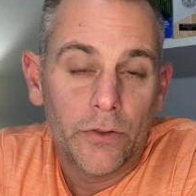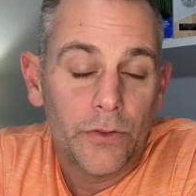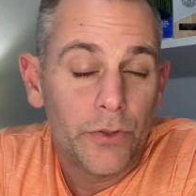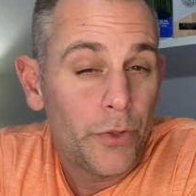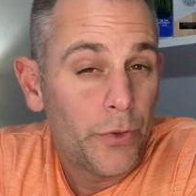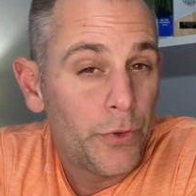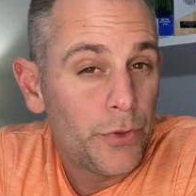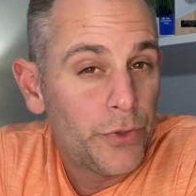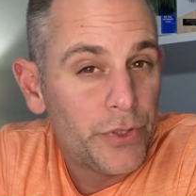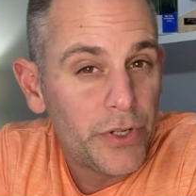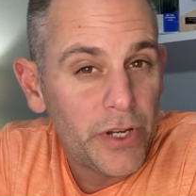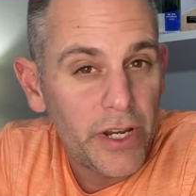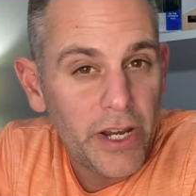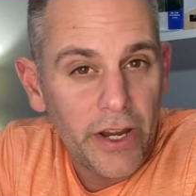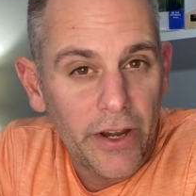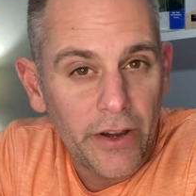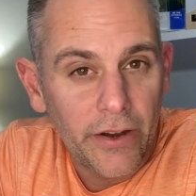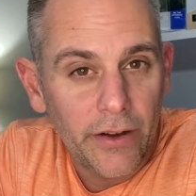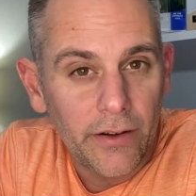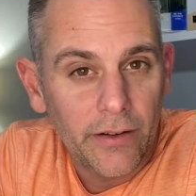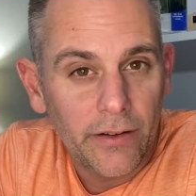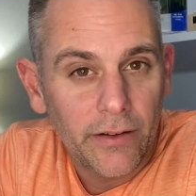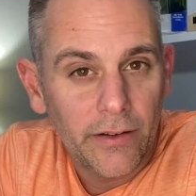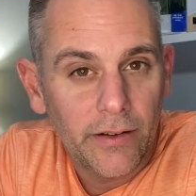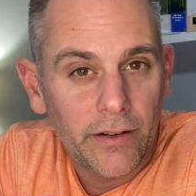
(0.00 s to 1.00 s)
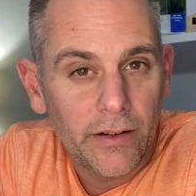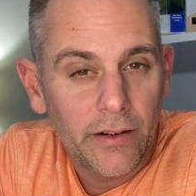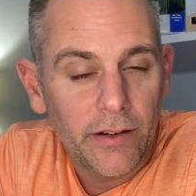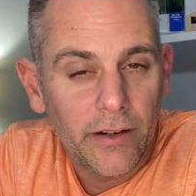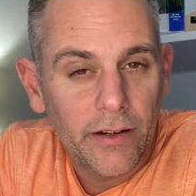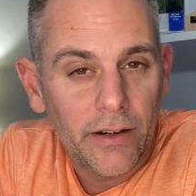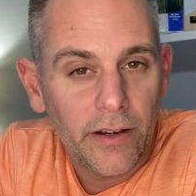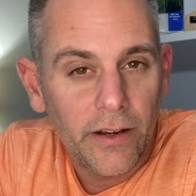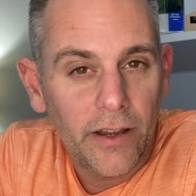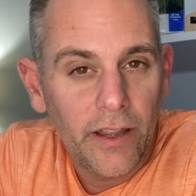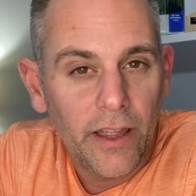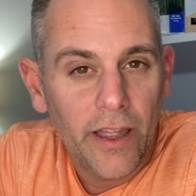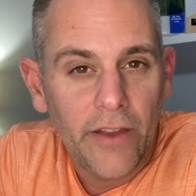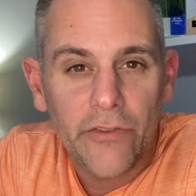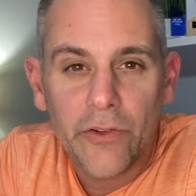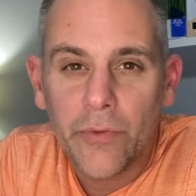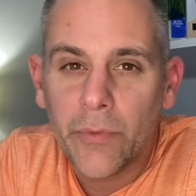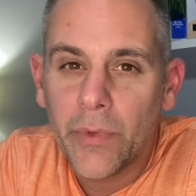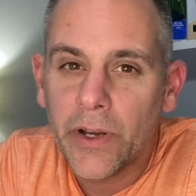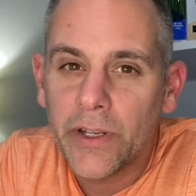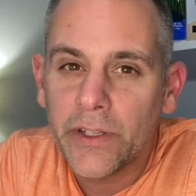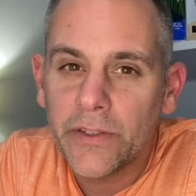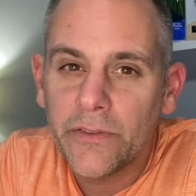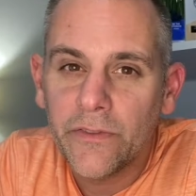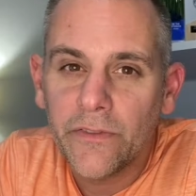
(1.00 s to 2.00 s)
So did you hear?
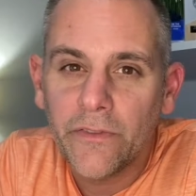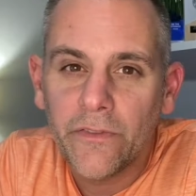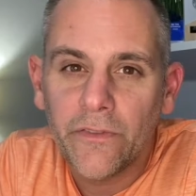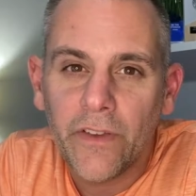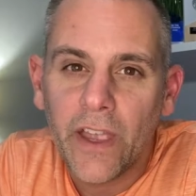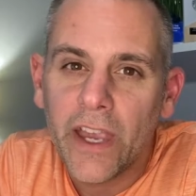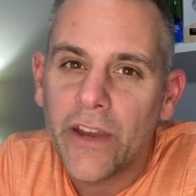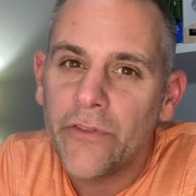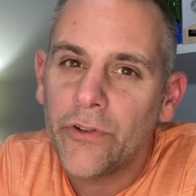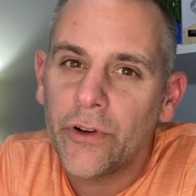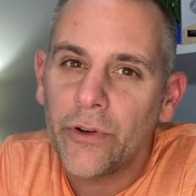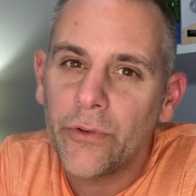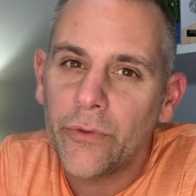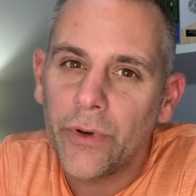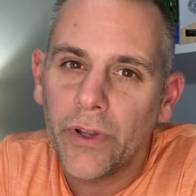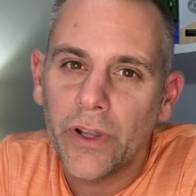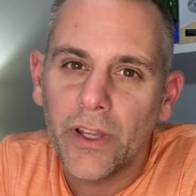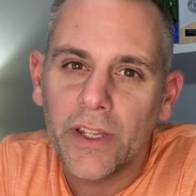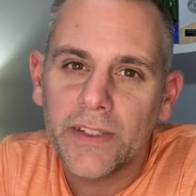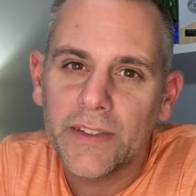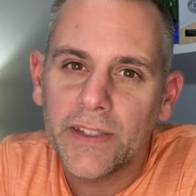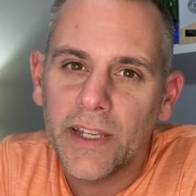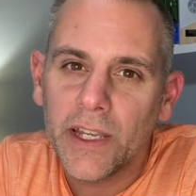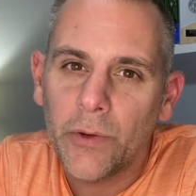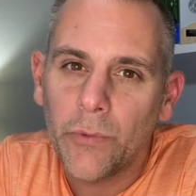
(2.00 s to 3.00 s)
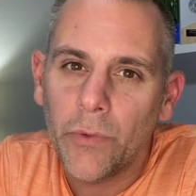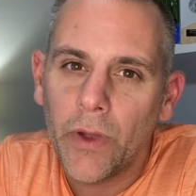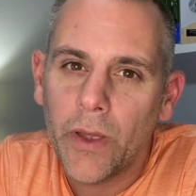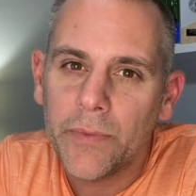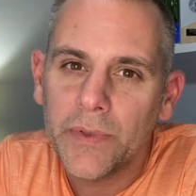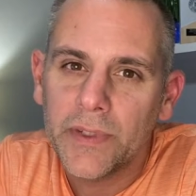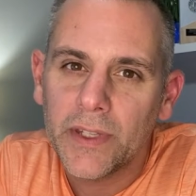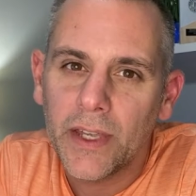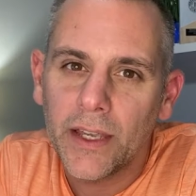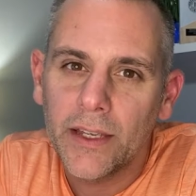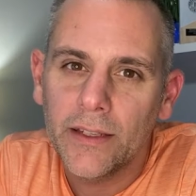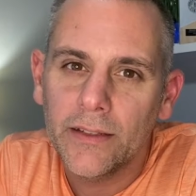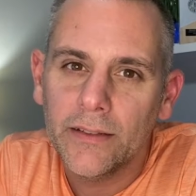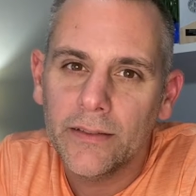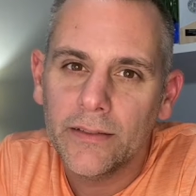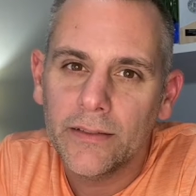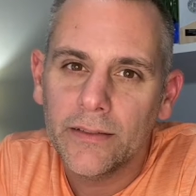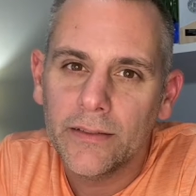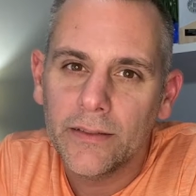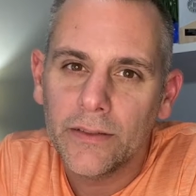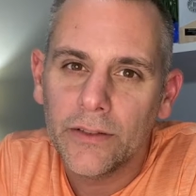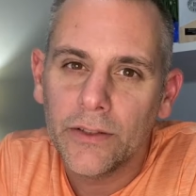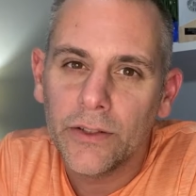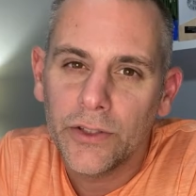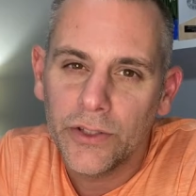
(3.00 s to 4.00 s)
Everybody's favorite real estate website
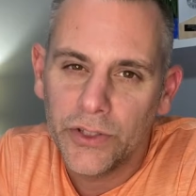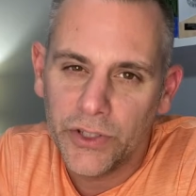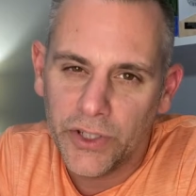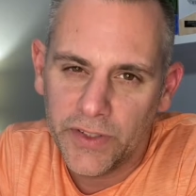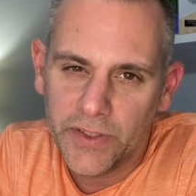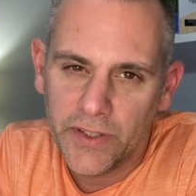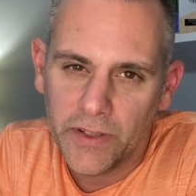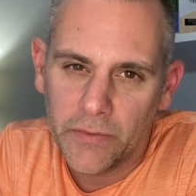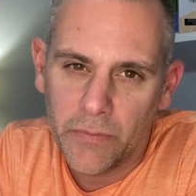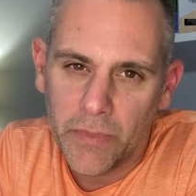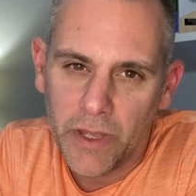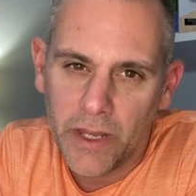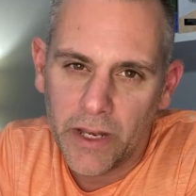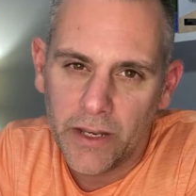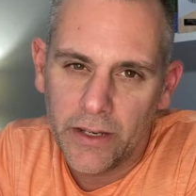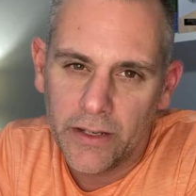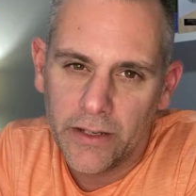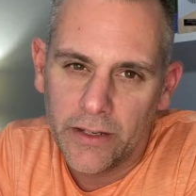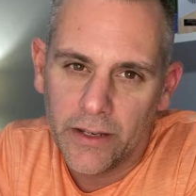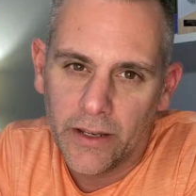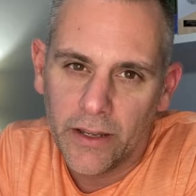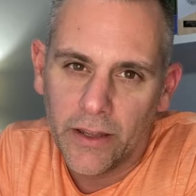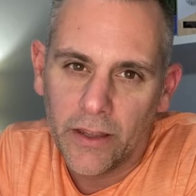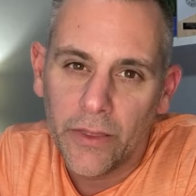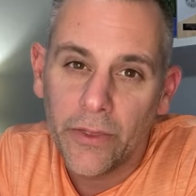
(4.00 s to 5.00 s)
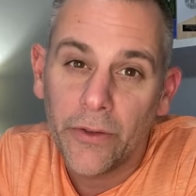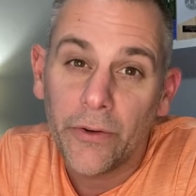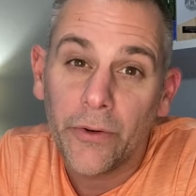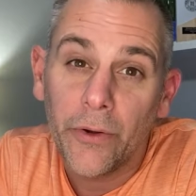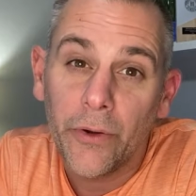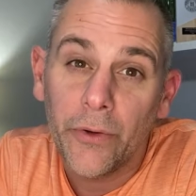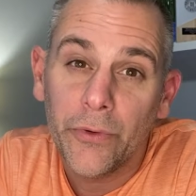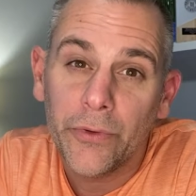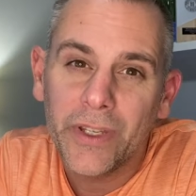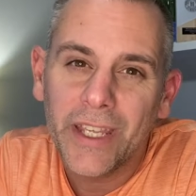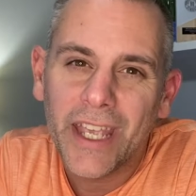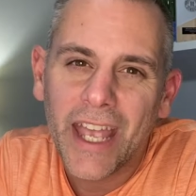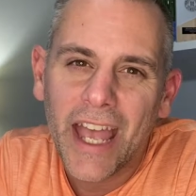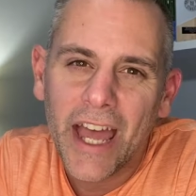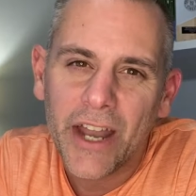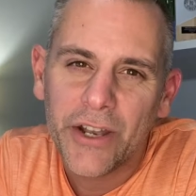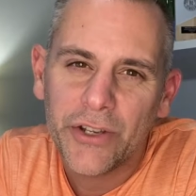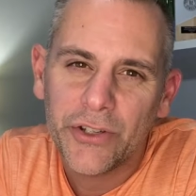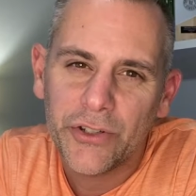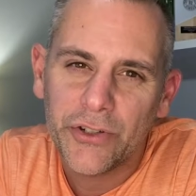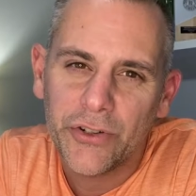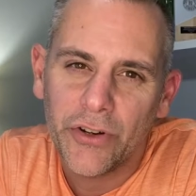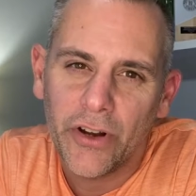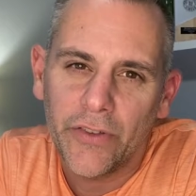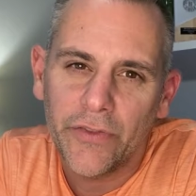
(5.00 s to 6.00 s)
just admitted their own
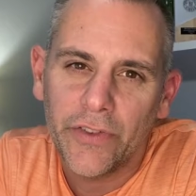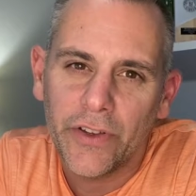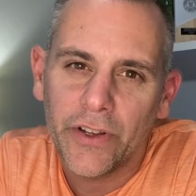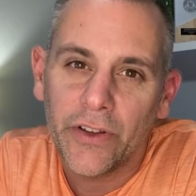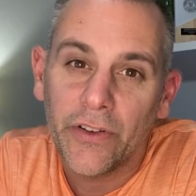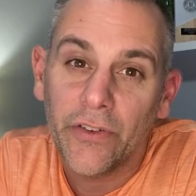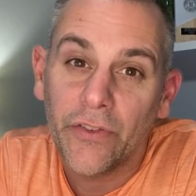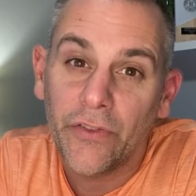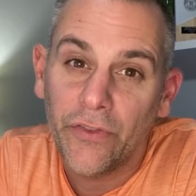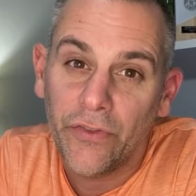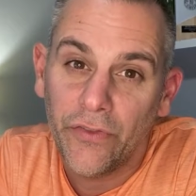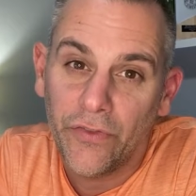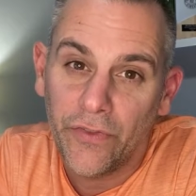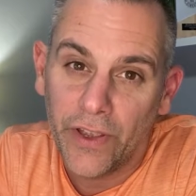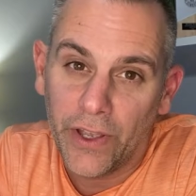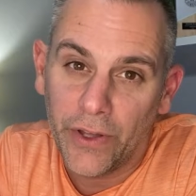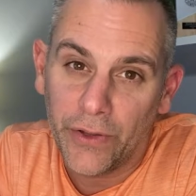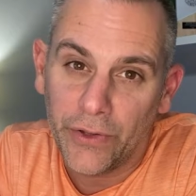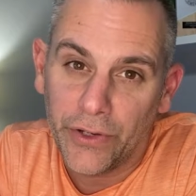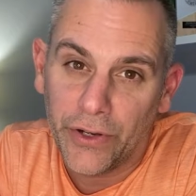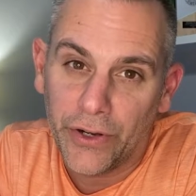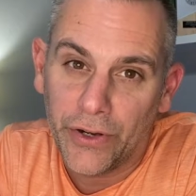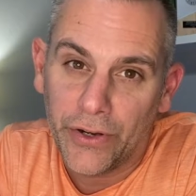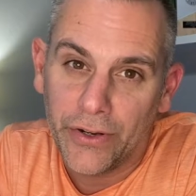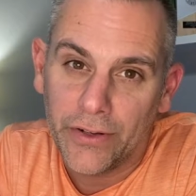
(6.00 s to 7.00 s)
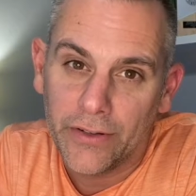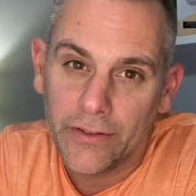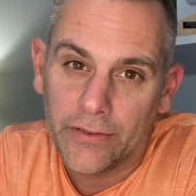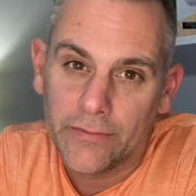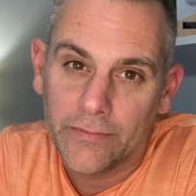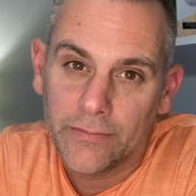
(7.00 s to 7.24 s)
catastrophic failure.